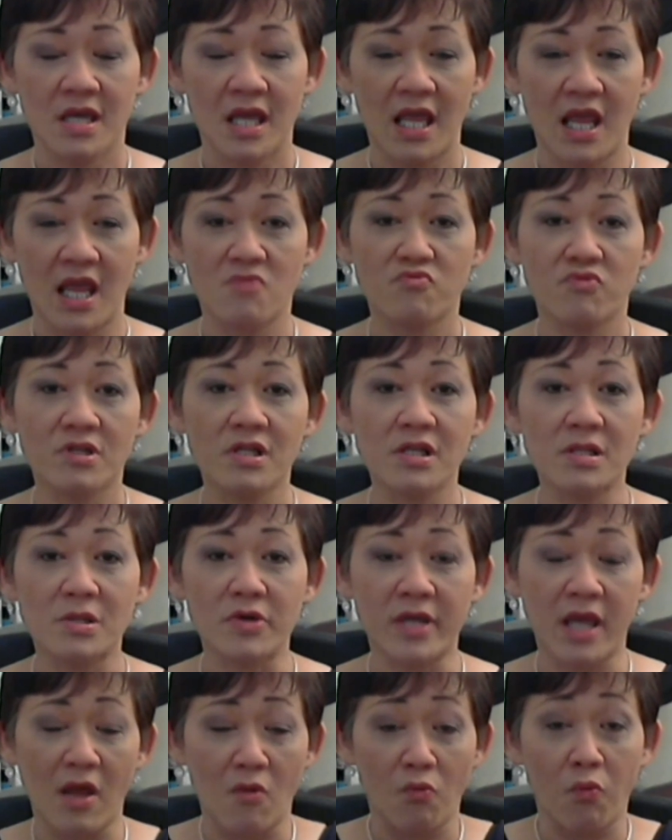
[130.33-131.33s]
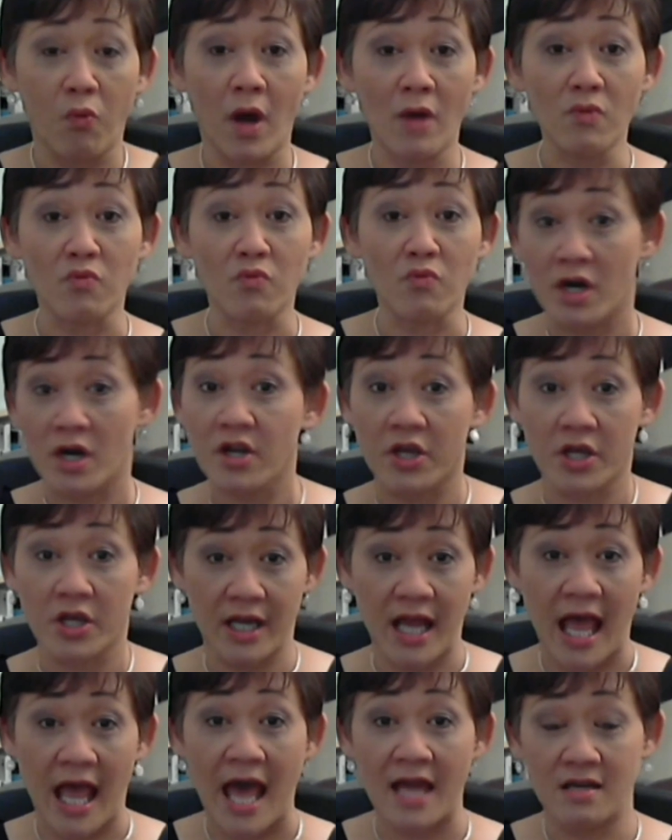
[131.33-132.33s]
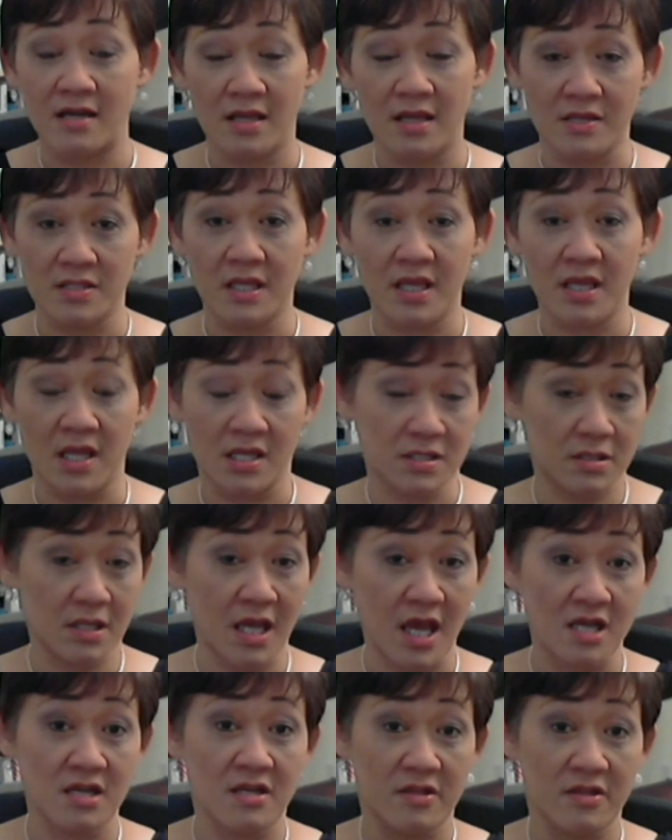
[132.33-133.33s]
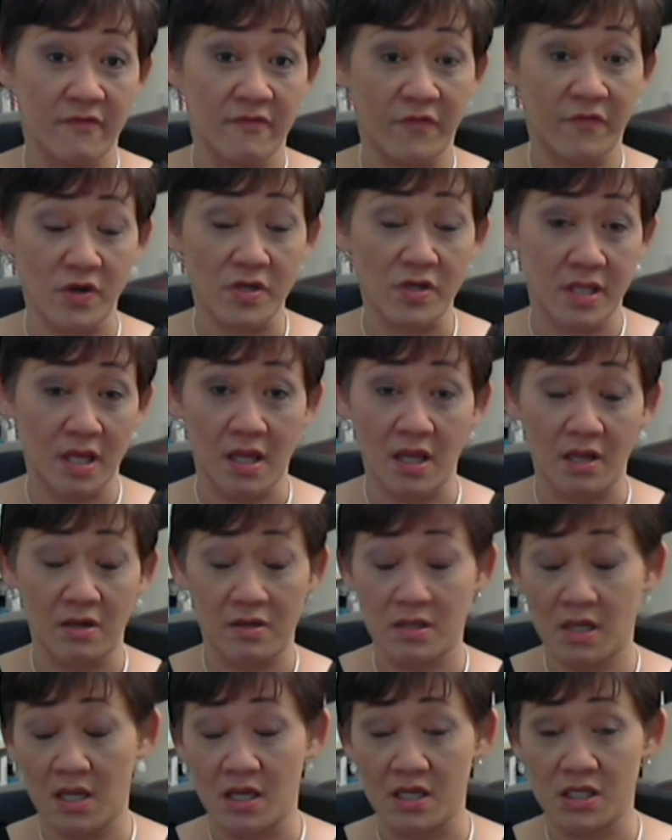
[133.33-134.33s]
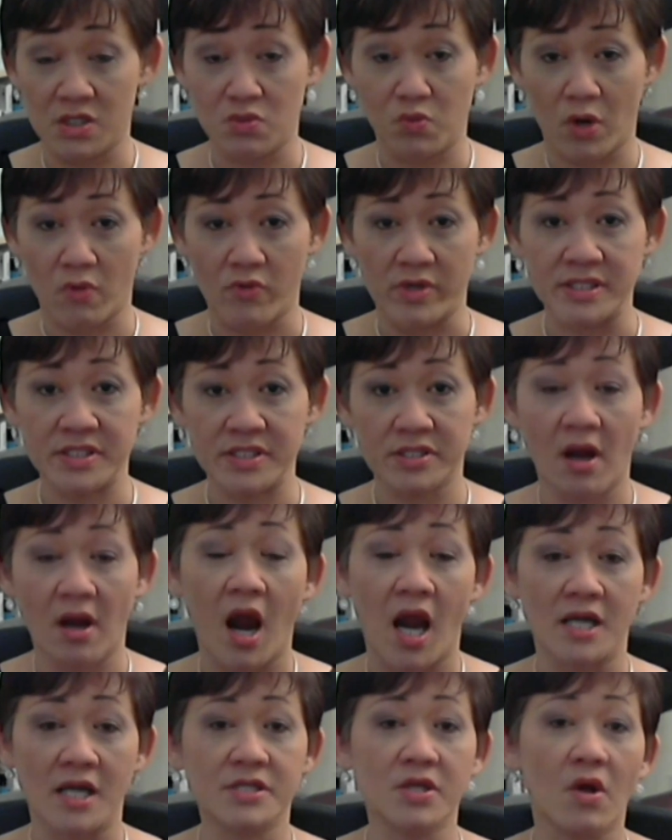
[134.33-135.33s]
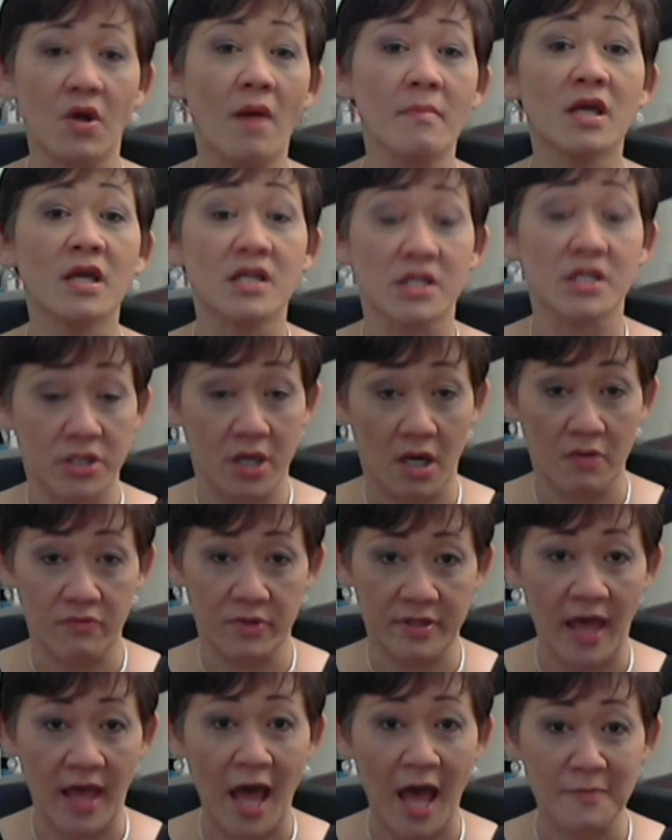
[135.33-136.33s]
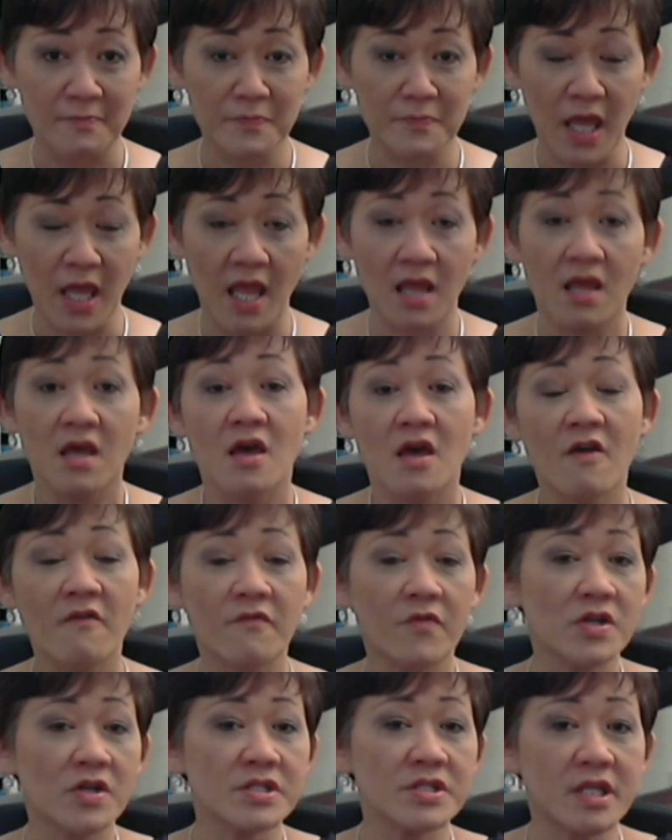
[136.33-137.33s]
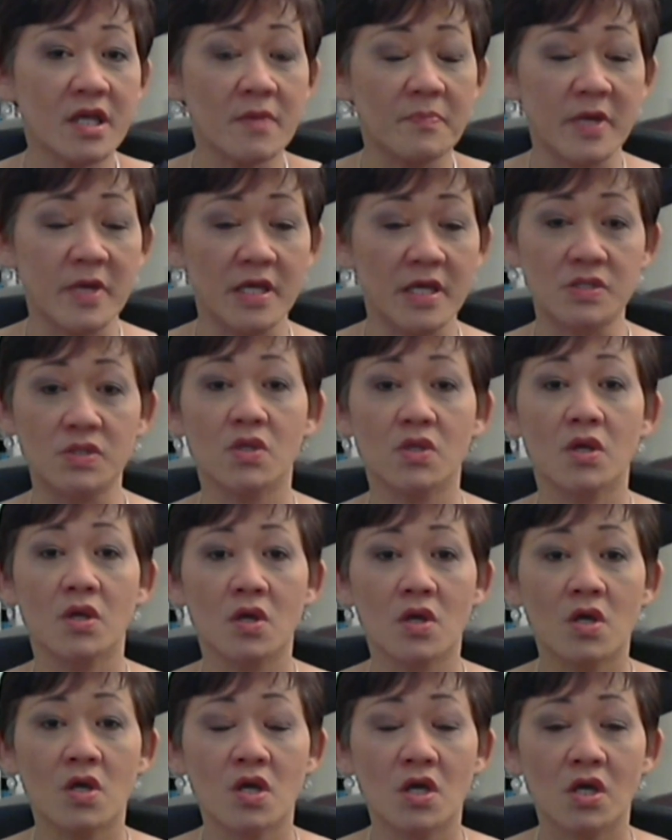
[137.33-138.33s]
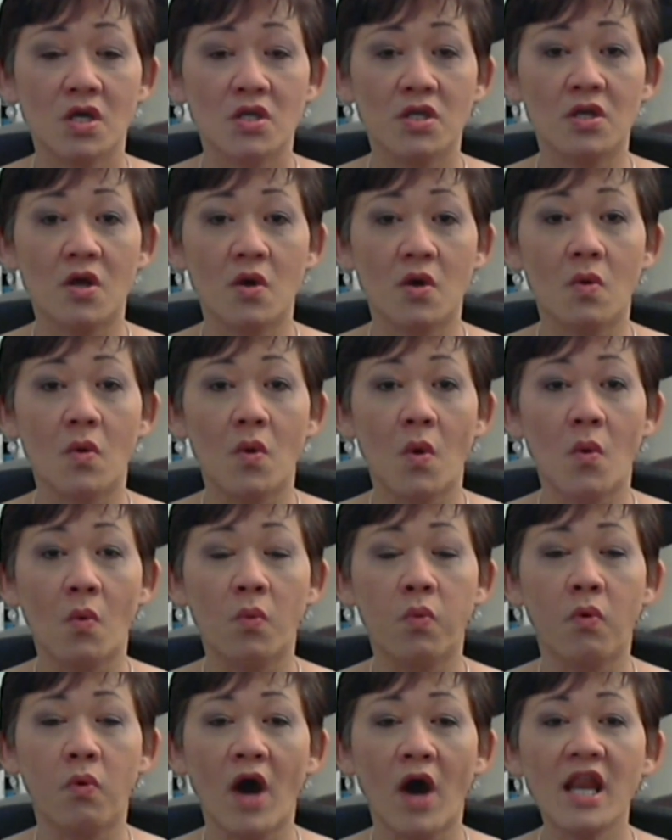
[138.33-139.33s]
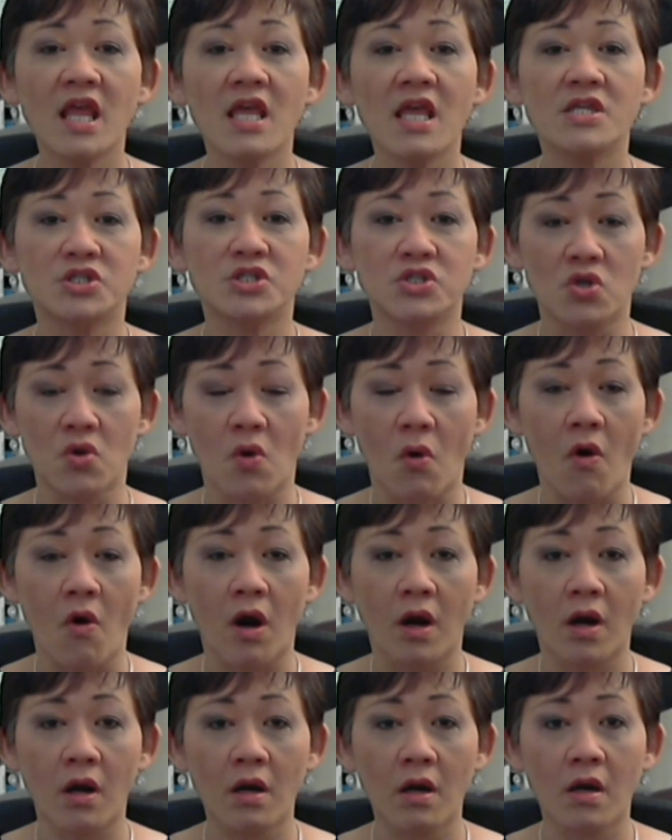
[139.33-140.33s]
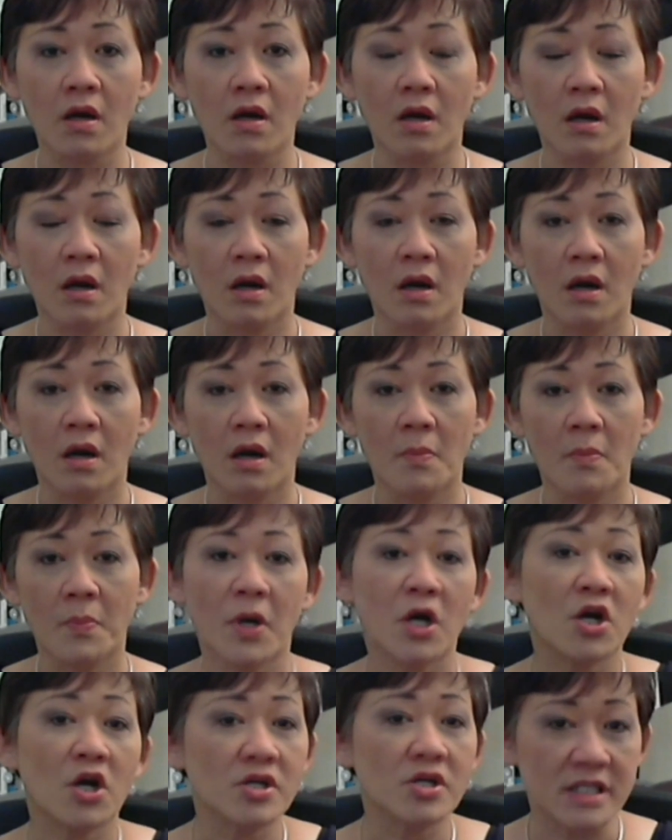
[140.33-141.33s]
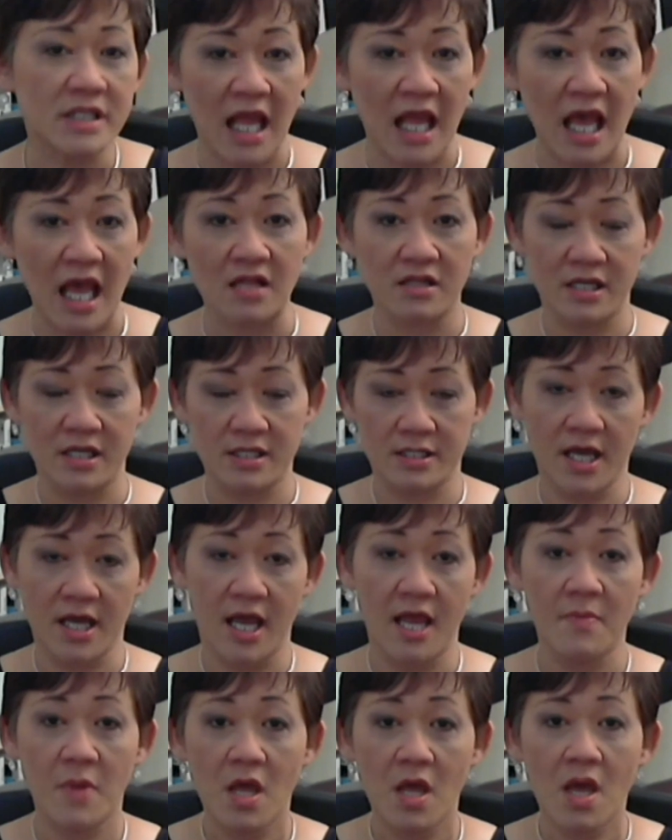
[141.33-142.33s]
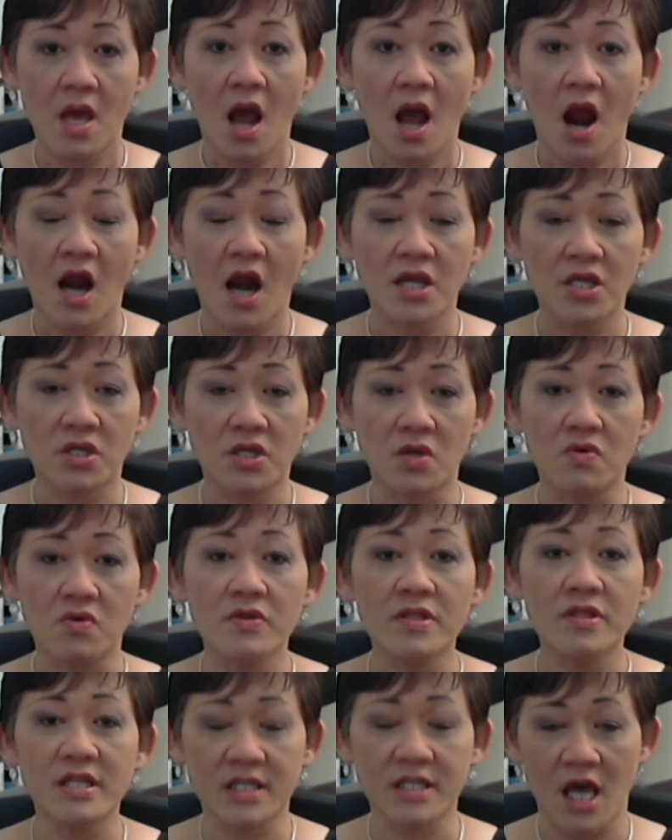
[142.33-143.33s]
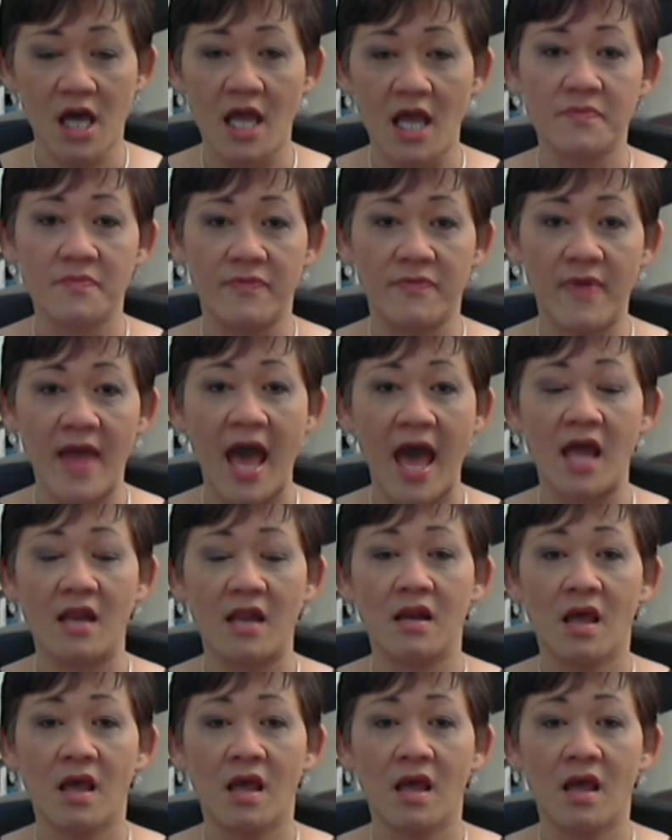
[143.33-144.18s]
and really look at what we're good at is kind of the first thing, and it's where we start. So I'm going to start with that. Okay. First tip is, what is your personality type? Are you the type that